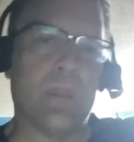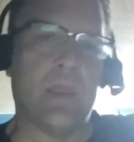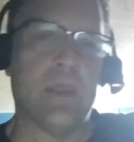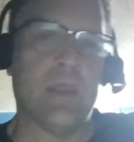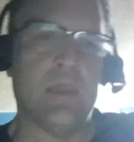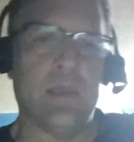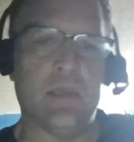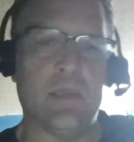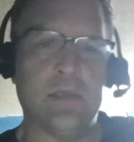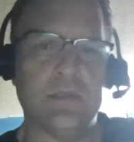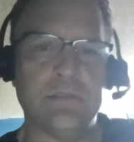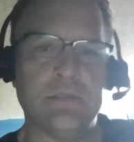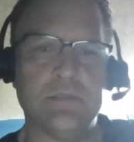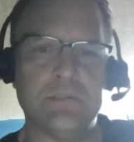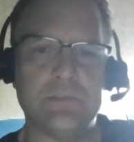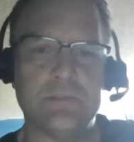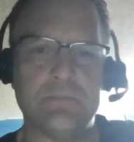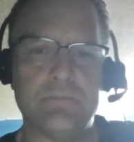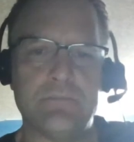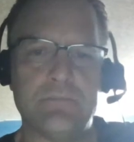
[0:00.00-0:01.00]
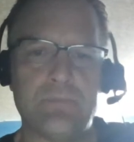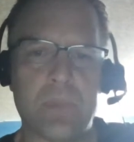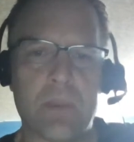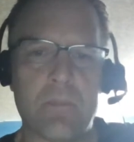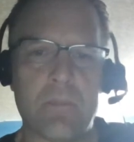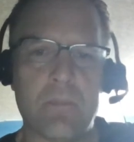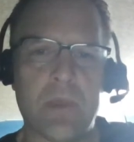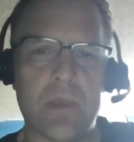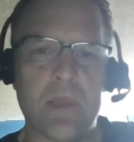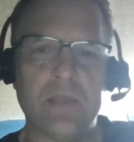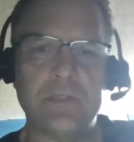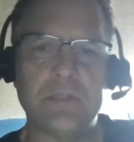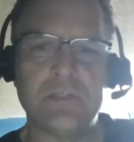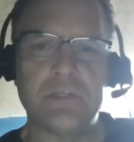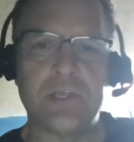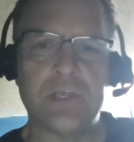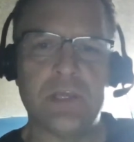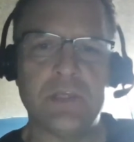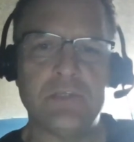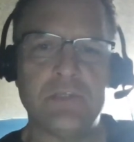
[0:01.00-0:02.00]
And my
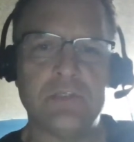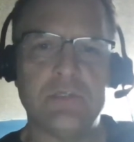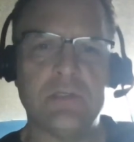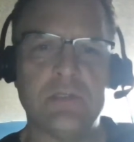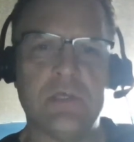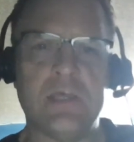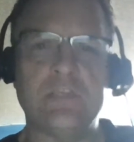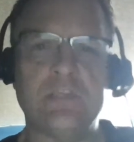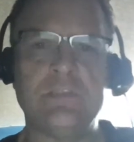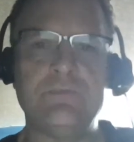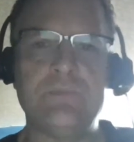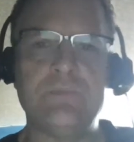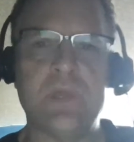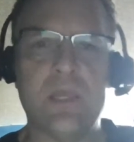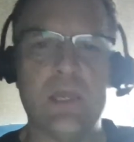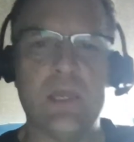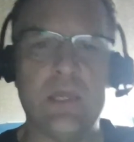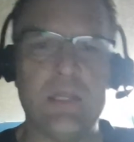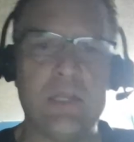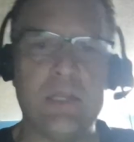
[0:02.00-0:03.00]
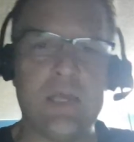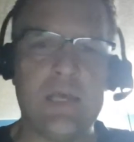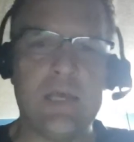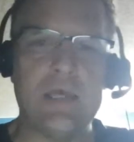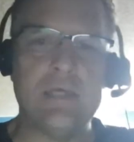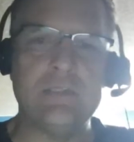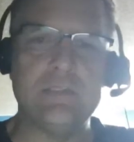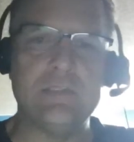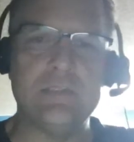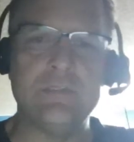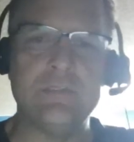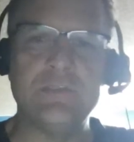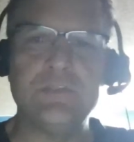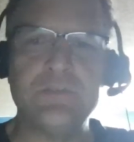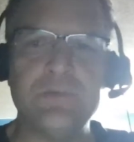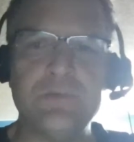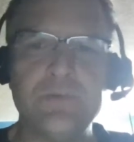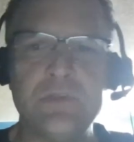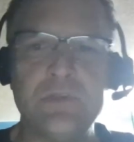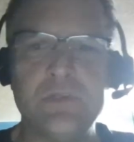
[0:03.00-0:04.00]
education has been as a
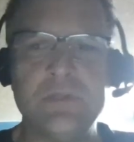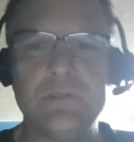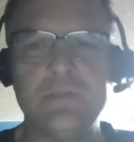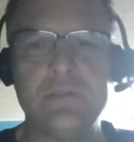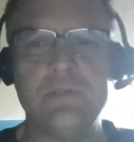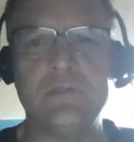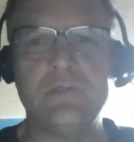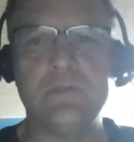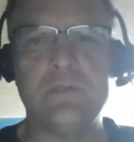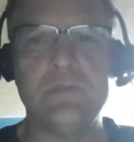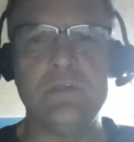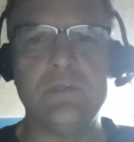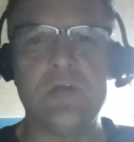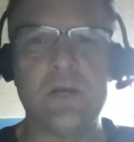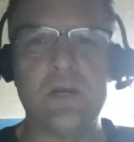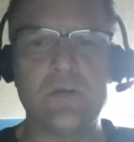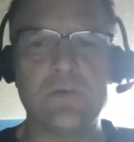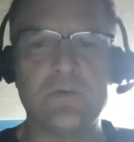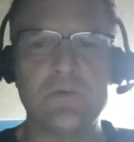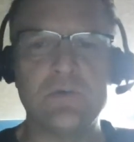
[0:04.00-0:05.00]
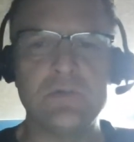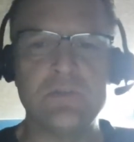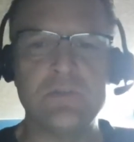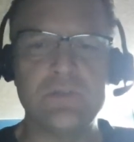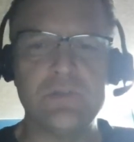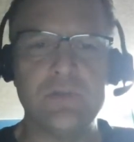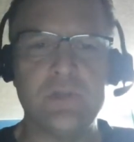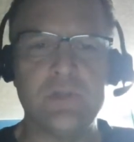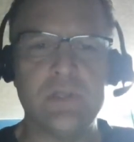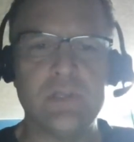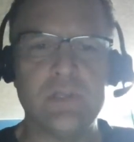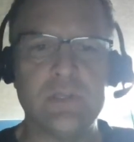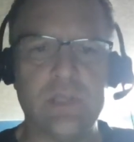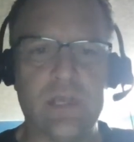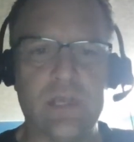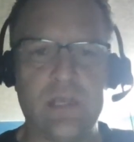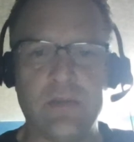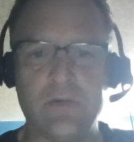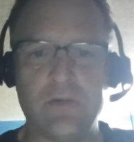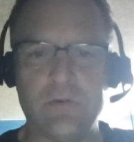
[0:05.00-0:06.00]
student, doctoral student,
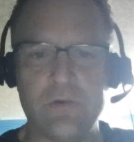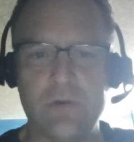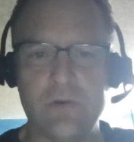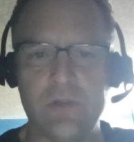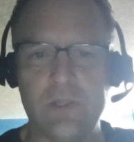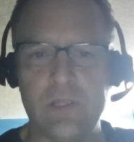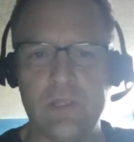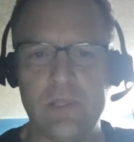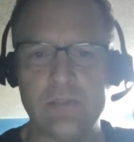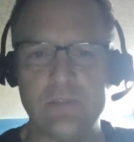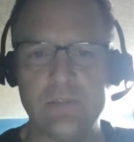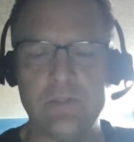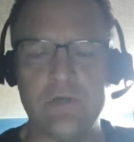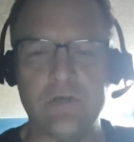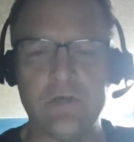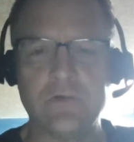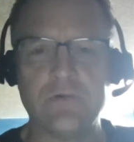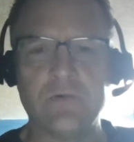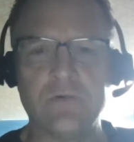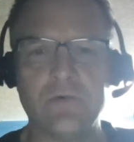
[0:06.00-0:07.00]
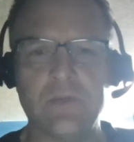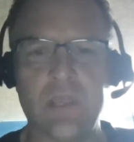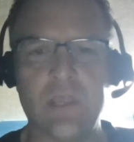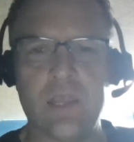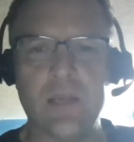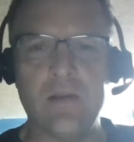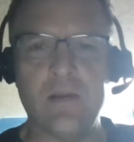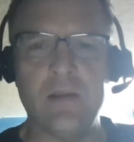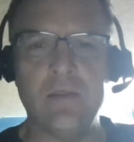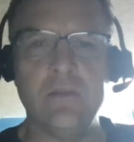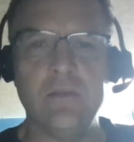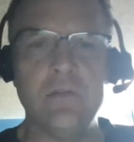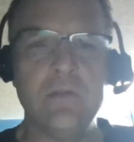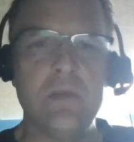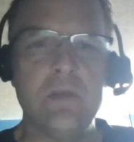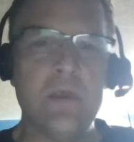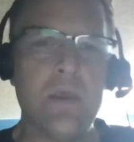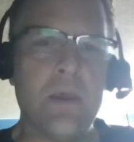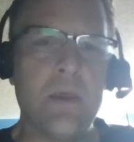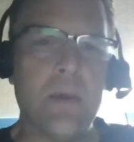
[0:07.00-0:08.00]
and currently as a doctoral candidate.
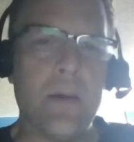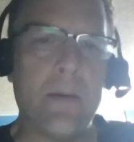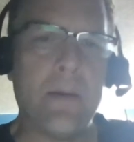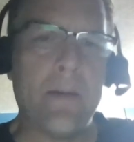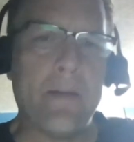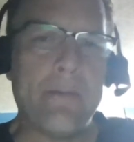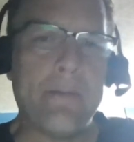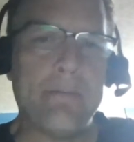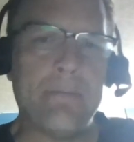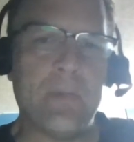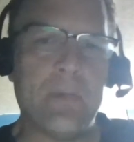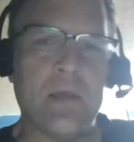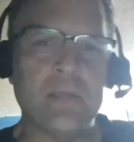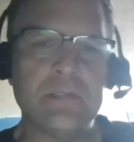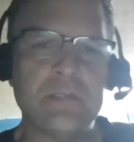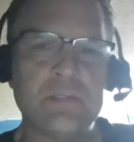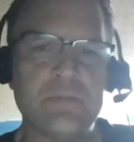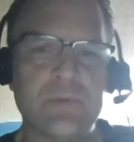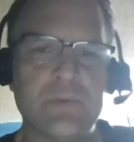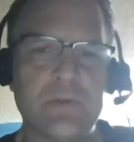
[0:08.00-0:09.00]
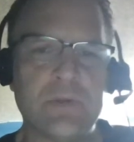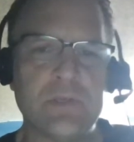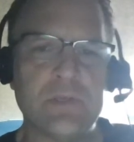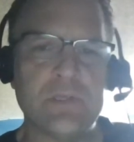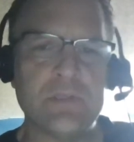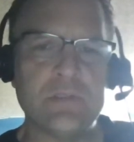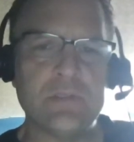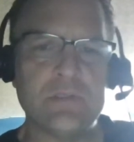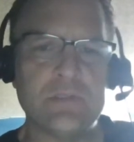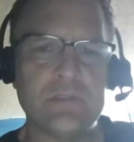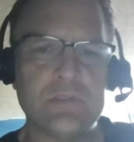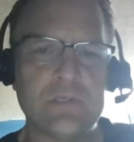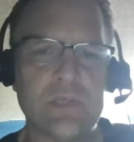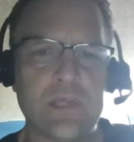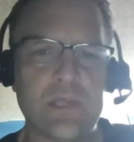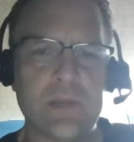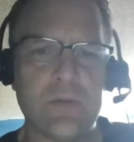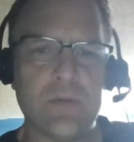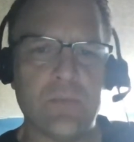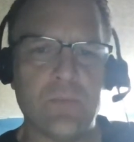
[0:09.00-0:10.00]
My experience
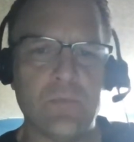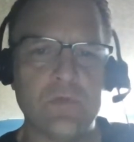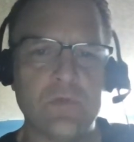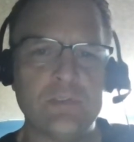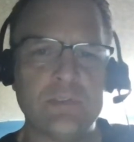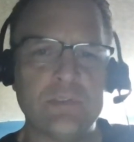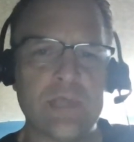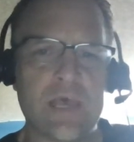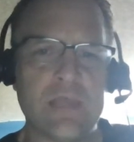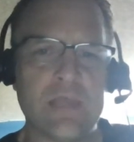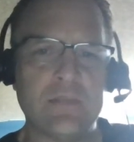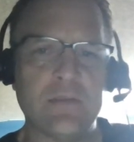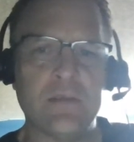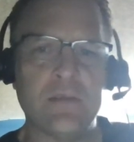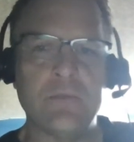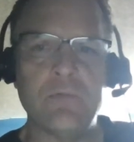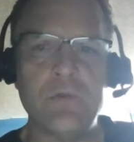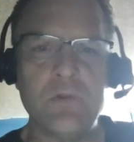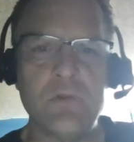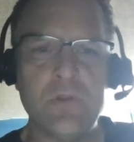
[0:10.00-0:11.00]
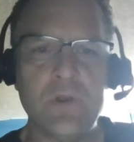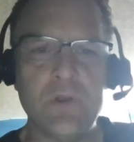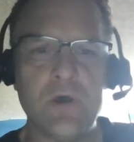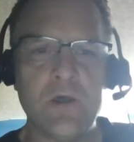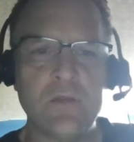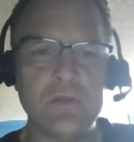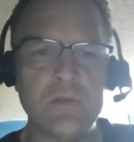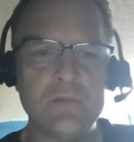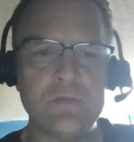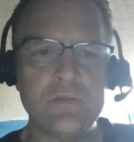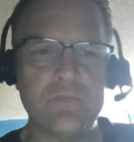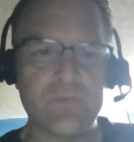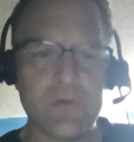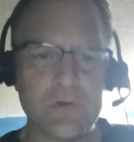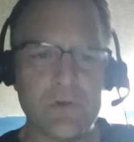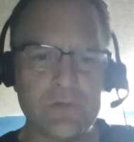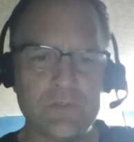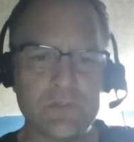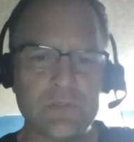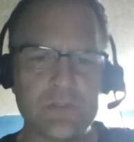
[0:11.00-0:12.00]
was at the community college
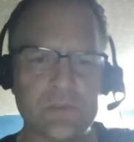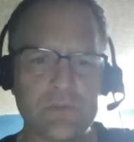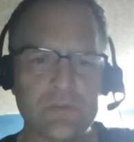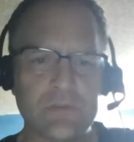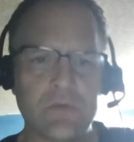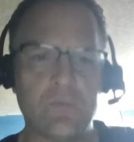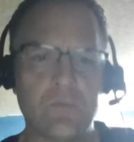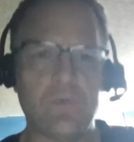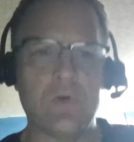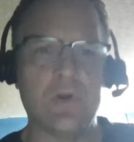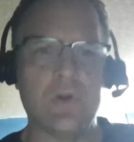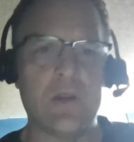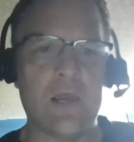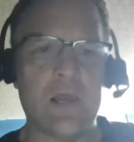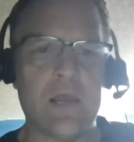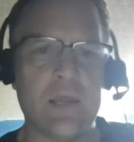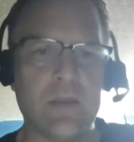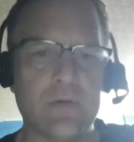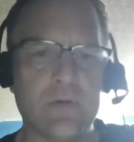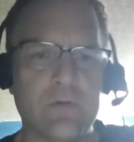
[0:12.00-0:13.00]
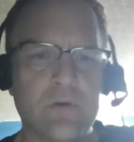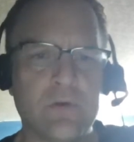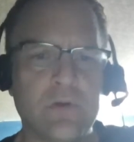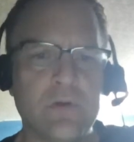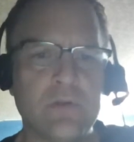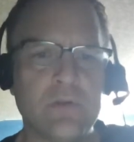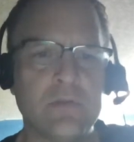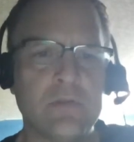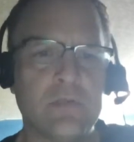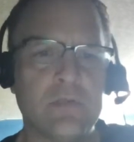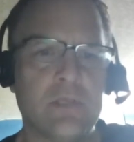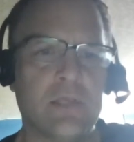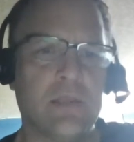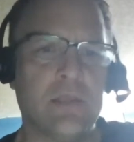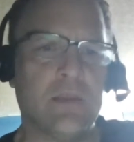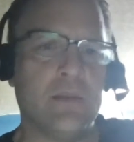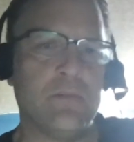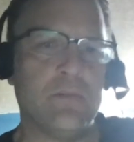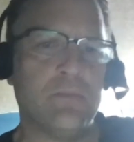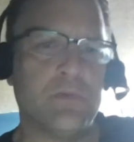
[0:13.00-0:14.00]
first, where I earned
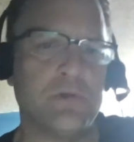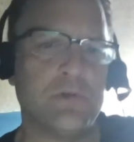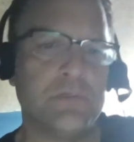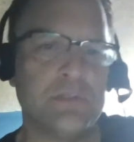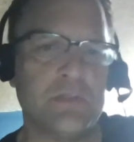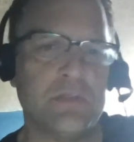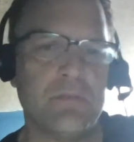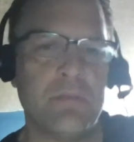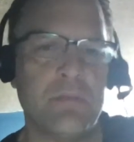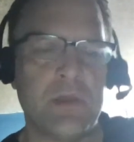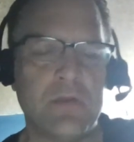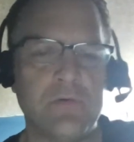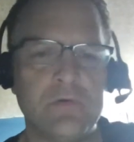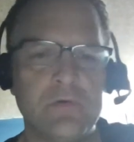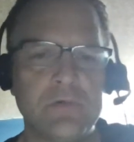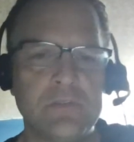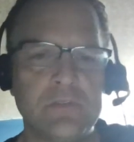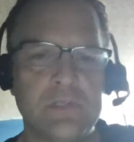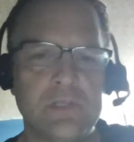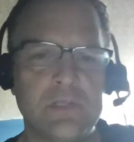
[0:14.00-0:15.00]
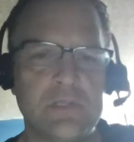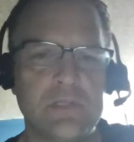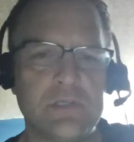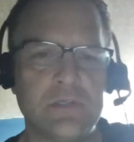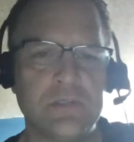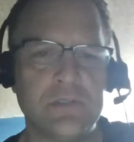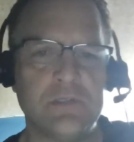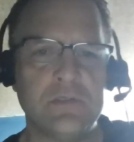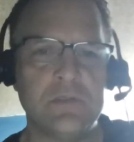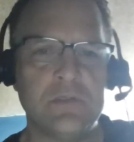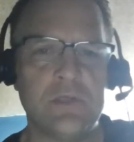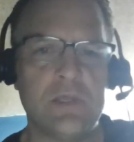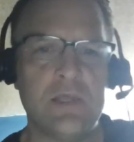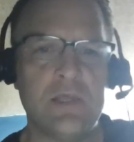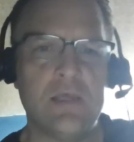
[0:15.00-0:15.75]
an emergency medical technician